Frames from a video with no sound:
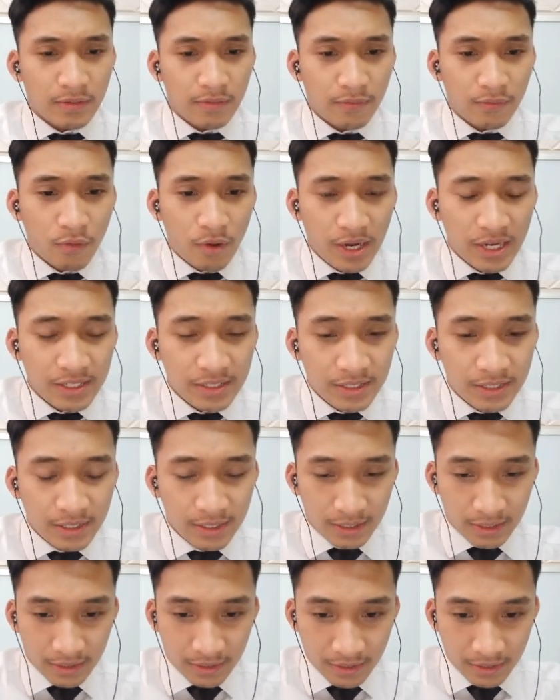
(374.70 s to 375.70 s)
For
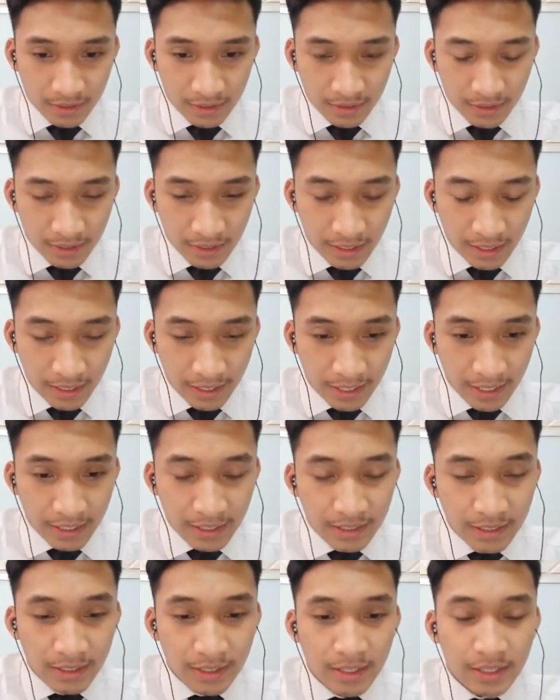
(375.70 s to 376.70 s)
instance,
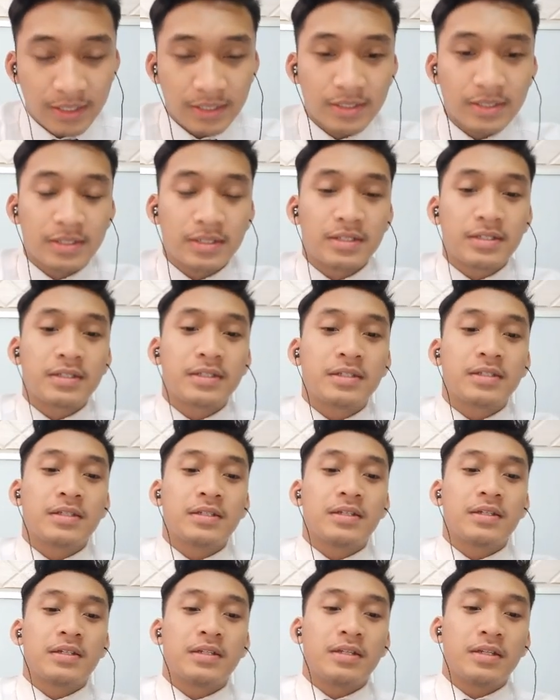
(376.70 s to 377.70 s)
in this
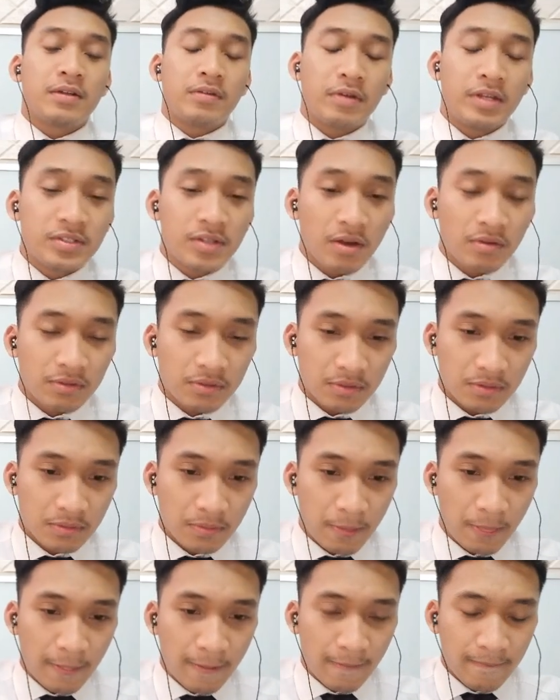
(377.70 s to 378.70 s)
result,
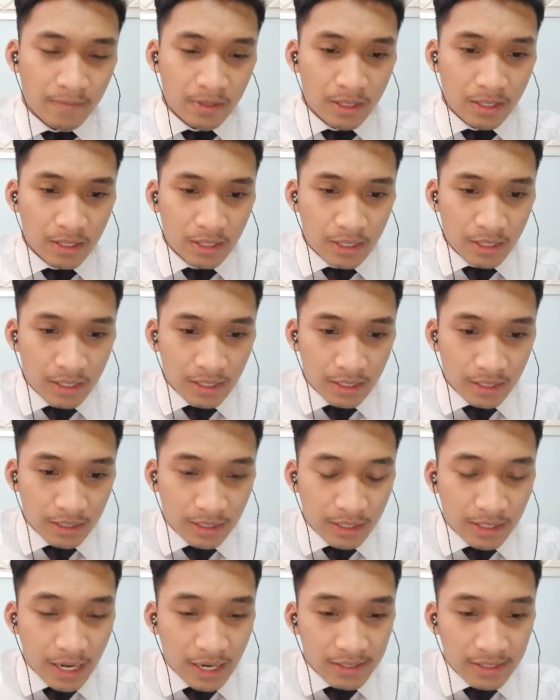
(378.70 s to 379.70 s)

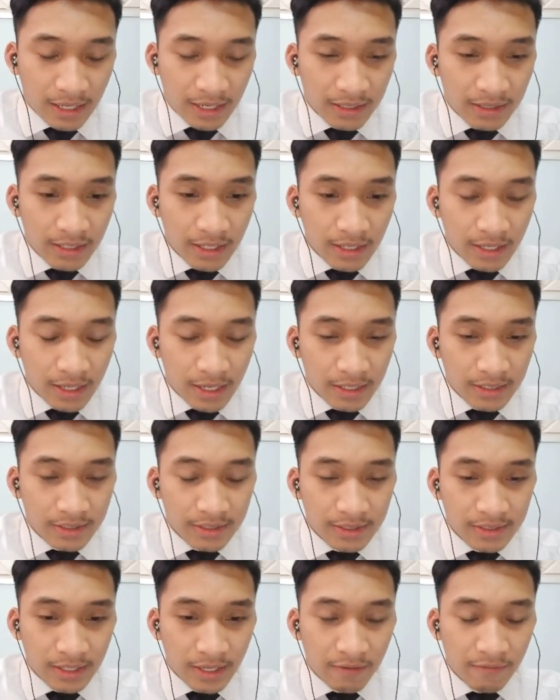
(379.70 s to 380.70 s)
the date selected is
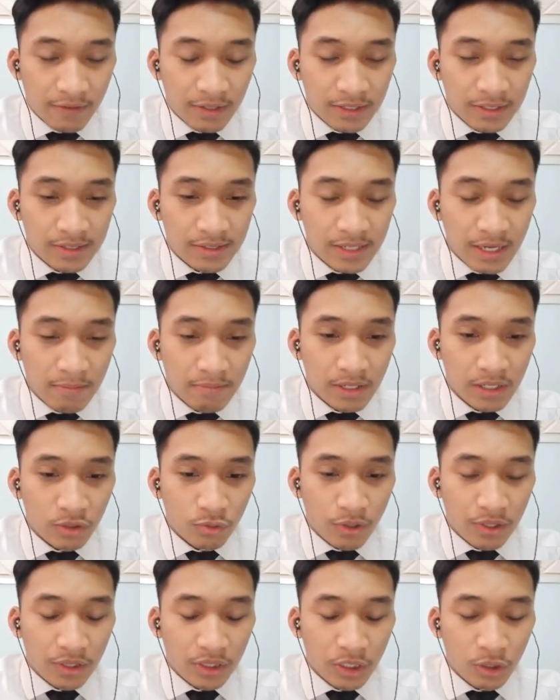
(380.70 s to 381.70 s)
7 December
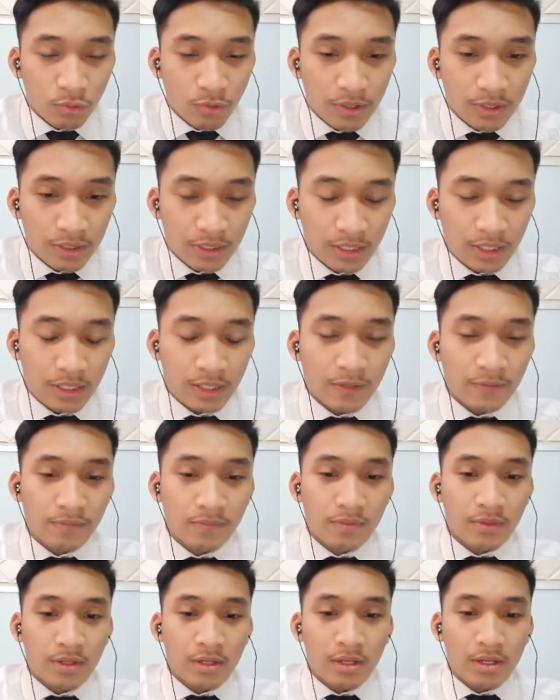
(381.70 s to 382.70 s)
2020.
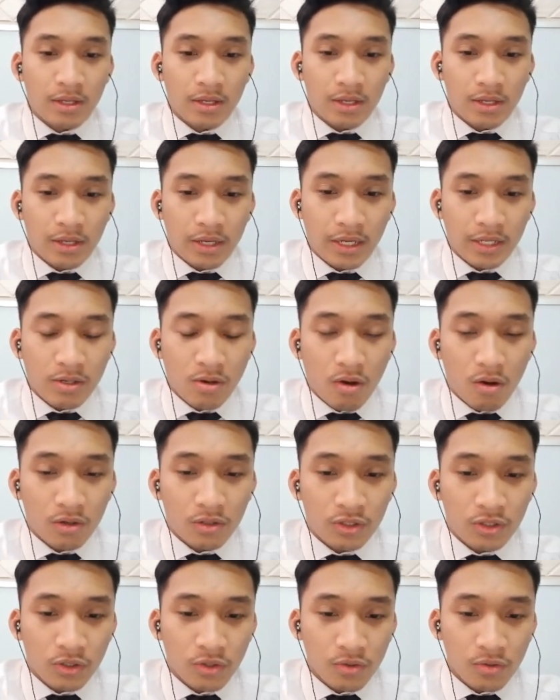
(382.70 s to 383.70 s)
It all
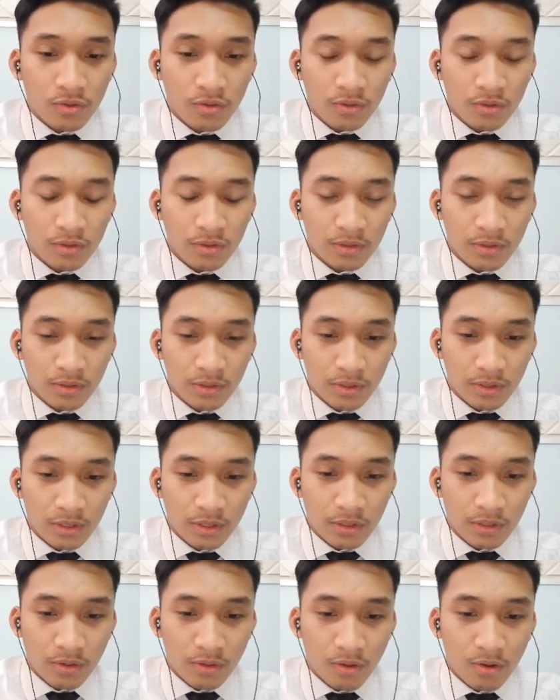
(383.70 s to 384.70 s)
show
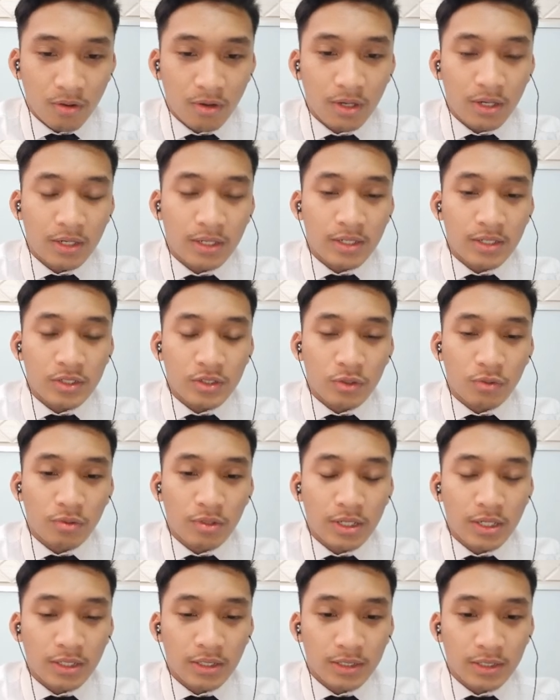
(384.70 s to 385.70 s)
all the
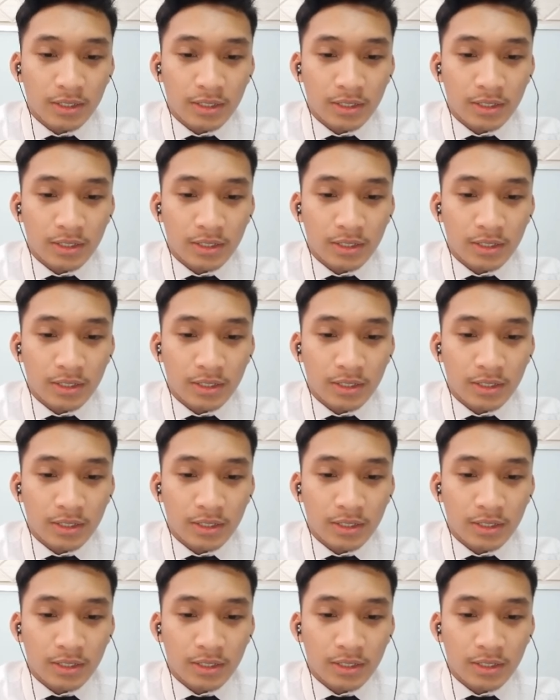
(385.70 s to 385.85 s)
student